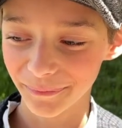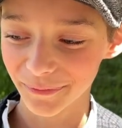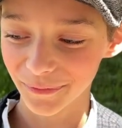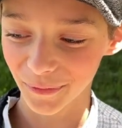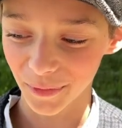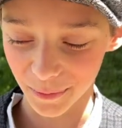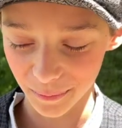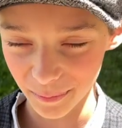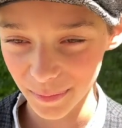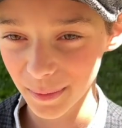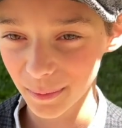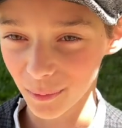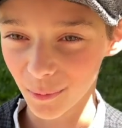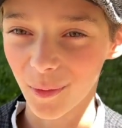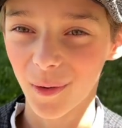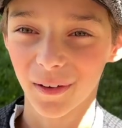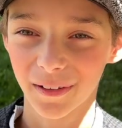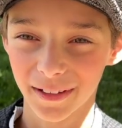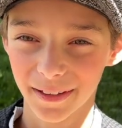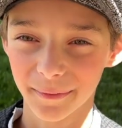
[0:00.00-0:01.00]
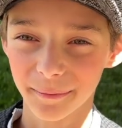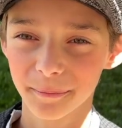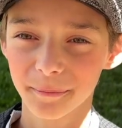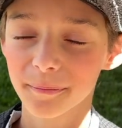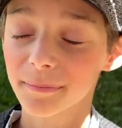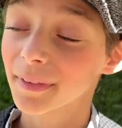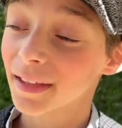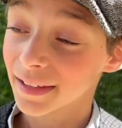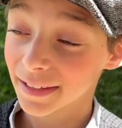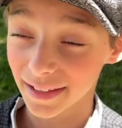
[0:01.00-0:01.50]
so when you do have some in.
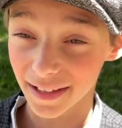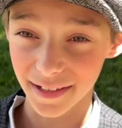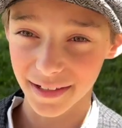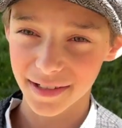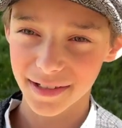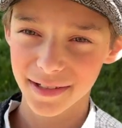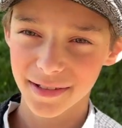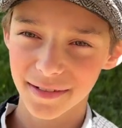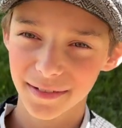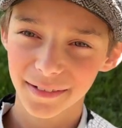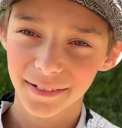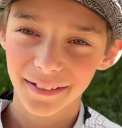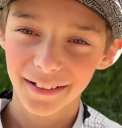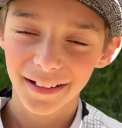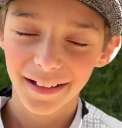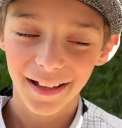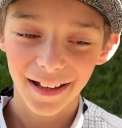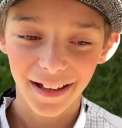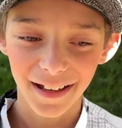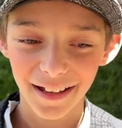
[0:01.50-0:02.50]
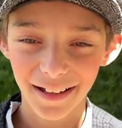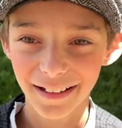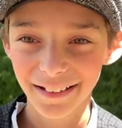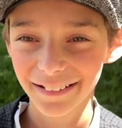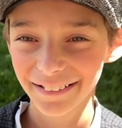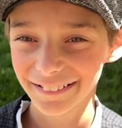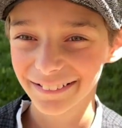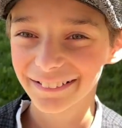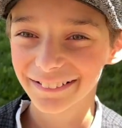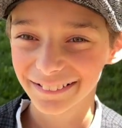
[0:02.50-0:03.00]
lines. Yes. Were they hard
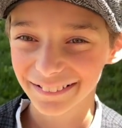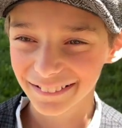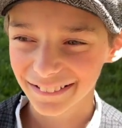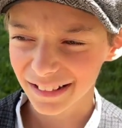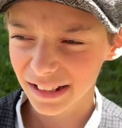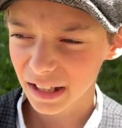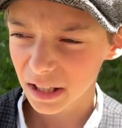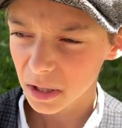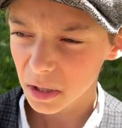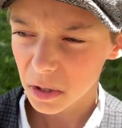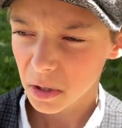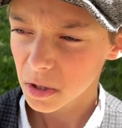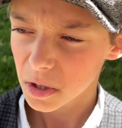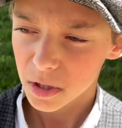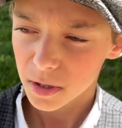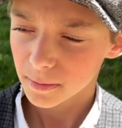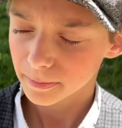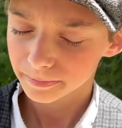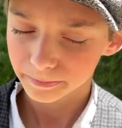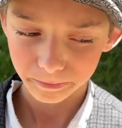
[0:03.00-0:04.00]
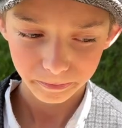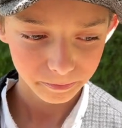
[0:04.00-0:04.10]
to memorize, or was that easy?